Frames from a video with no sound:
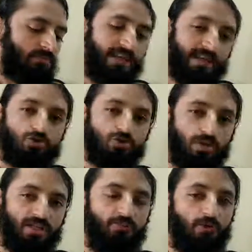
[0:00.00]
Thread is
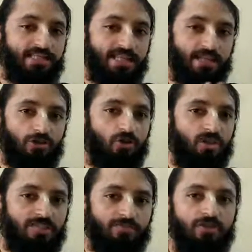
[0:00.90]
only for his
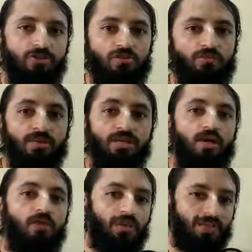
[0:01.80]
acknowledgement of
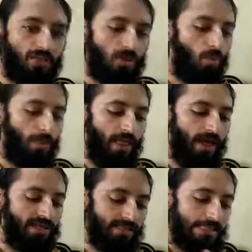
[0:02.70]
being a Vaishnav.
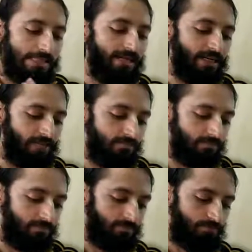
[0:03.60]
That is it.
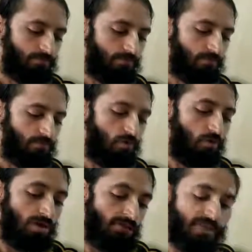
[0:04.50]

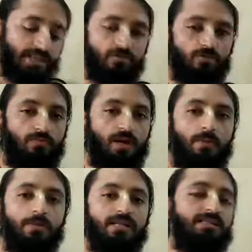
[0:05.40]
Qualification of
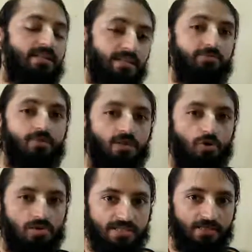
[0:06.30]
Brahman is a different
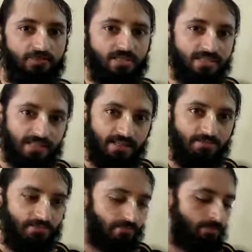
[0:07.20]
concept
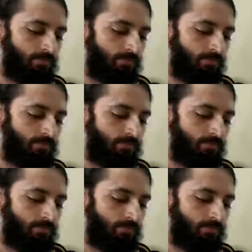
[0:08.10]
itself.